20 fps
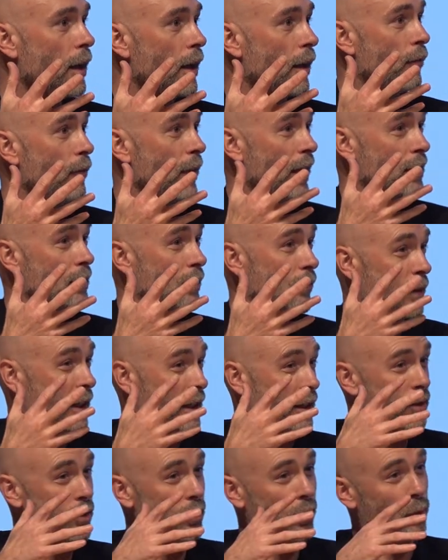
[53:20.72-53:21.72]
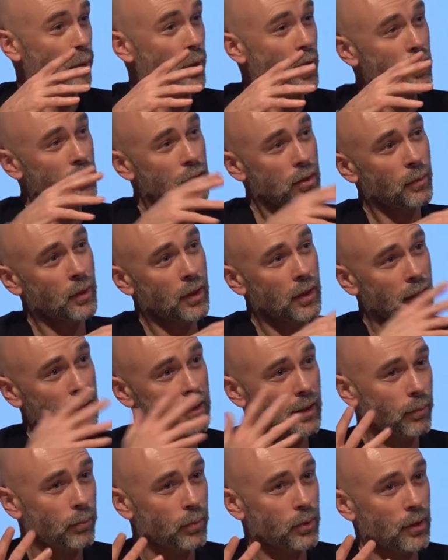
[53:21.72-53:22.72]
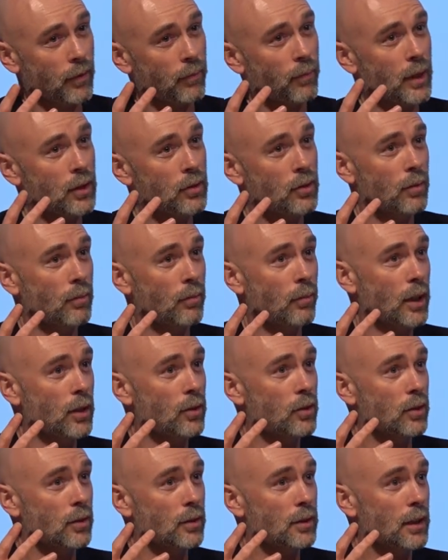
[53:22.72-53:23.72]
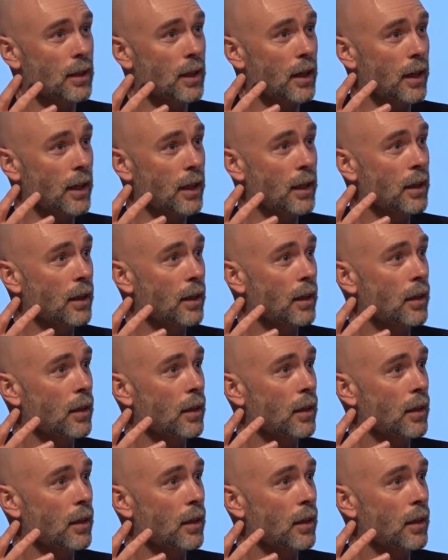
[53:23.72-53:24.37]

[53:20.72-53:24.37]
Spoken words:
effectively. So some of the examples I've mentioned today,